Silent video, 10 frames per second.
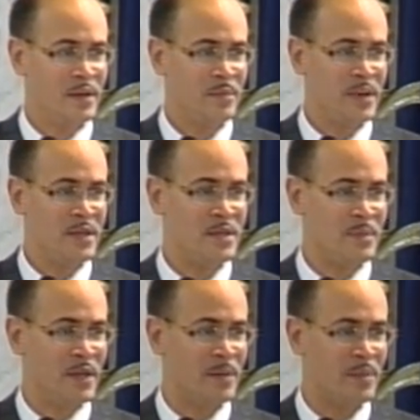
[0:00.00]
Peace
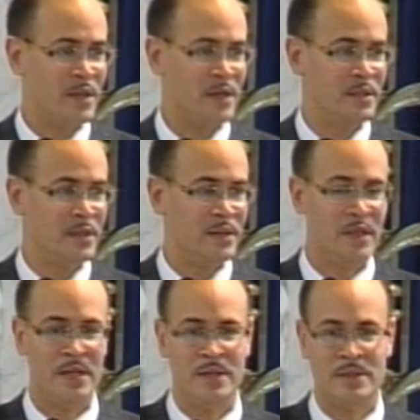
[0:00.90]
be upon
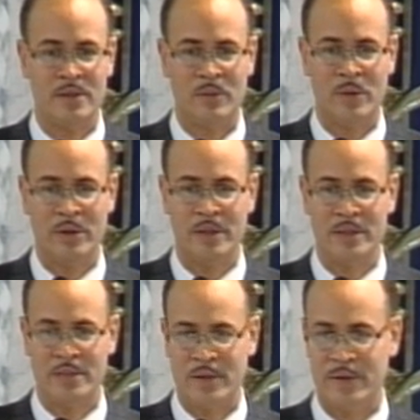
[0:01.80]
these worthy
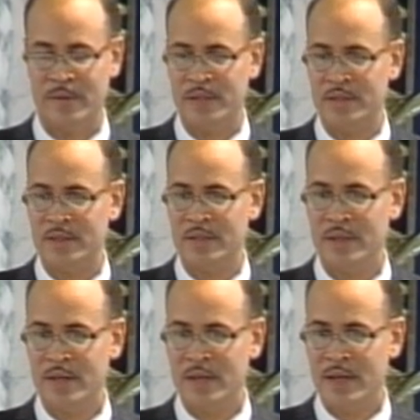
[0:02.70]
servants.
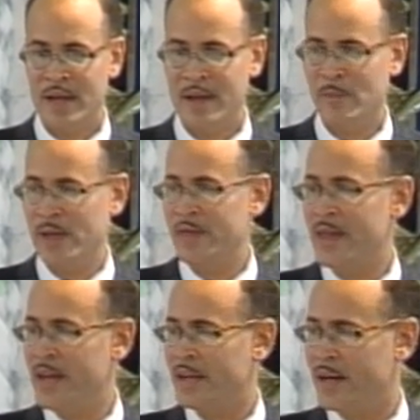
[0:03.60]
And we
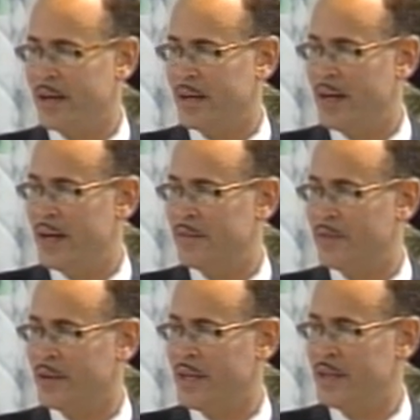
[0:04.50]
thank Allah
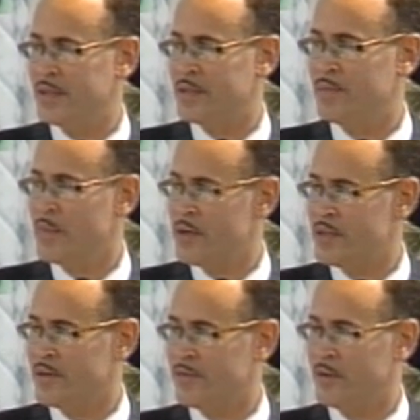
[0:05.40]
for His
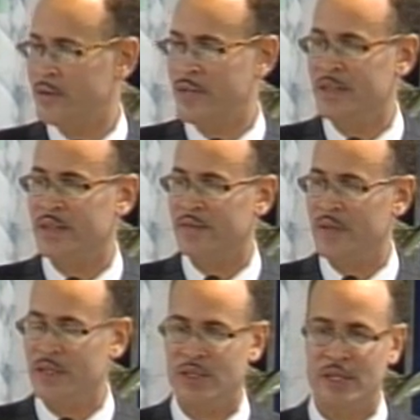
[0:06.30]
merciful
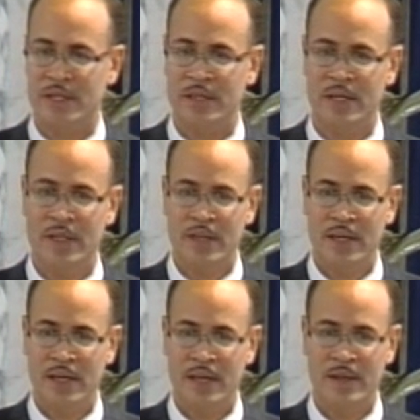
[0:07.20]
intervention
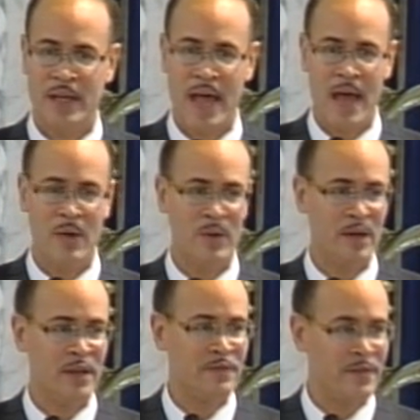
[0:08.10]
in
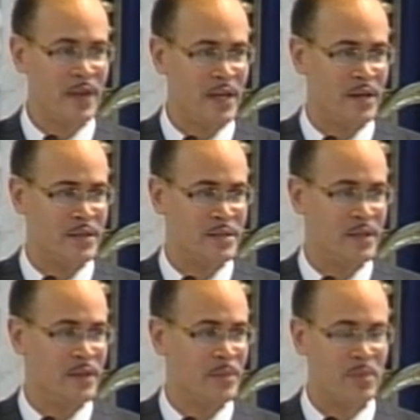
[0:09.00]
our affairs
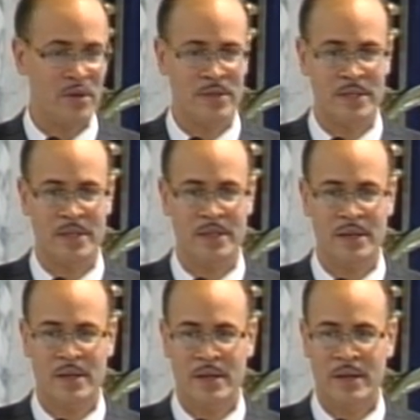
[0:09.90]
in the person
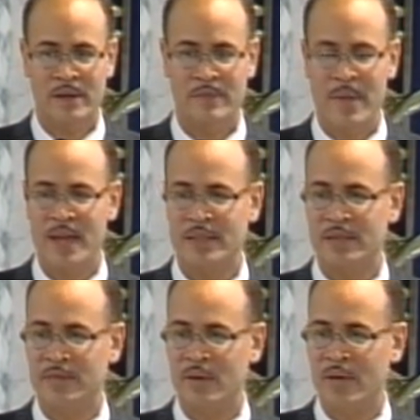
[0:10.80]
of
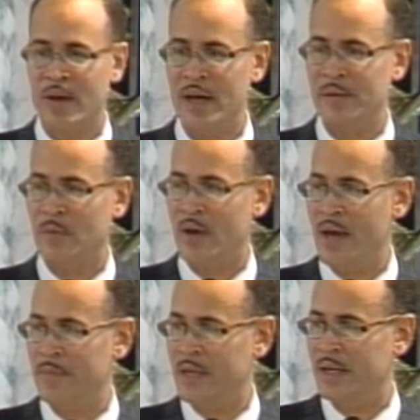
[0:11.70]
Master Farad
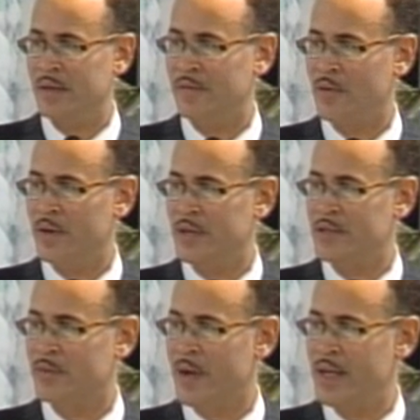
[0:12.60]
Muhammad, and for
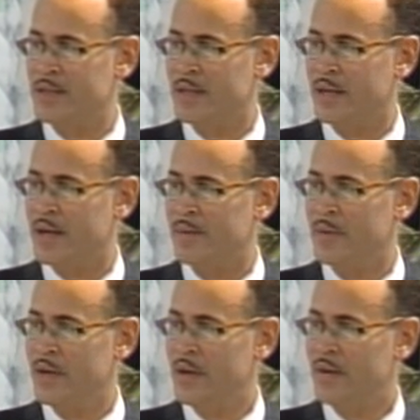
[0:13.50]
His raising
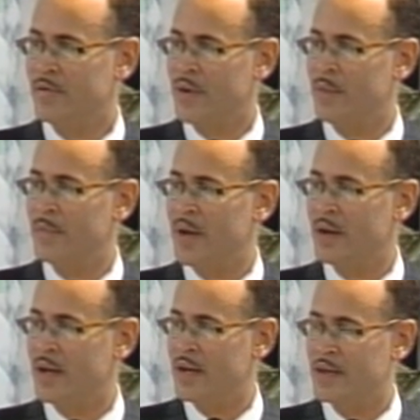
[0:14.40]
up from
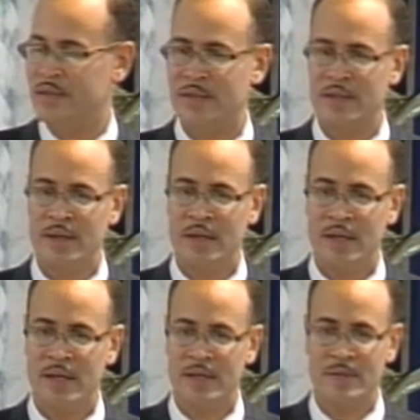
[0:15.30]
among us
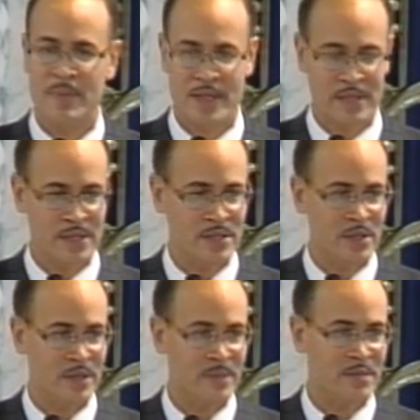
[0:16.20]
His
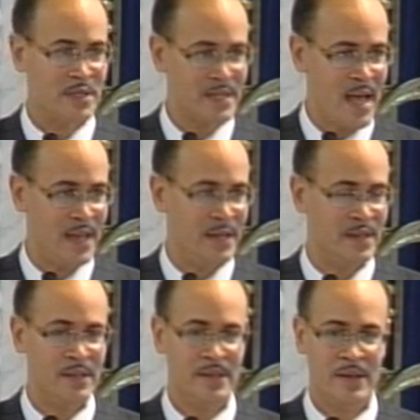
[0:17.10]
messenger
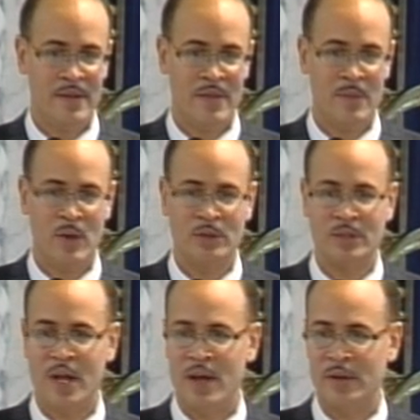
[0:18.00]
Messiah, the
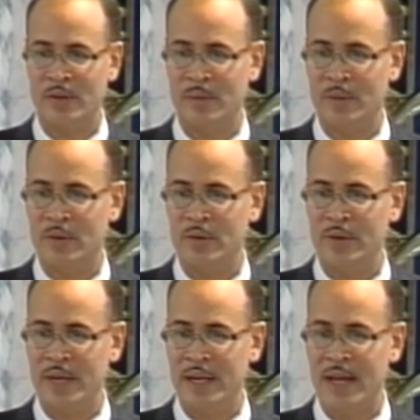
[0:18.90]
most
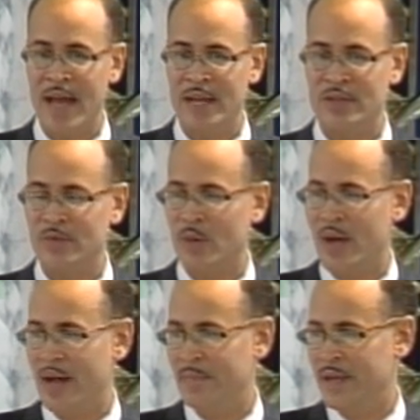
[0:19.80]
honorable Elijah
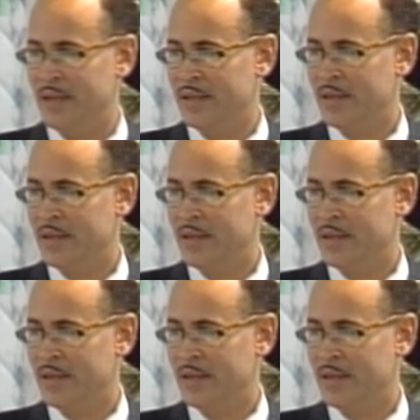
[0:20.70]
Muhammad.